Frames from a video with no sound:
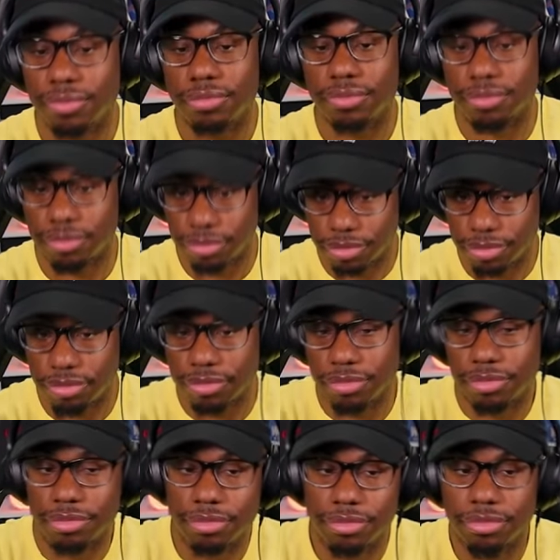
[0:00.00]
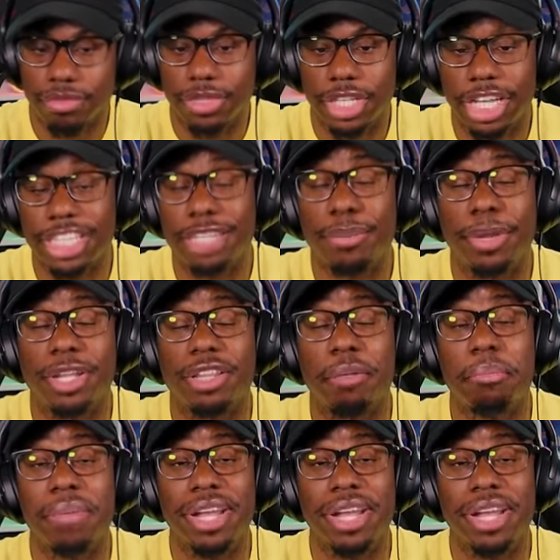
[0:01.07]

Mm-hmm. It's about the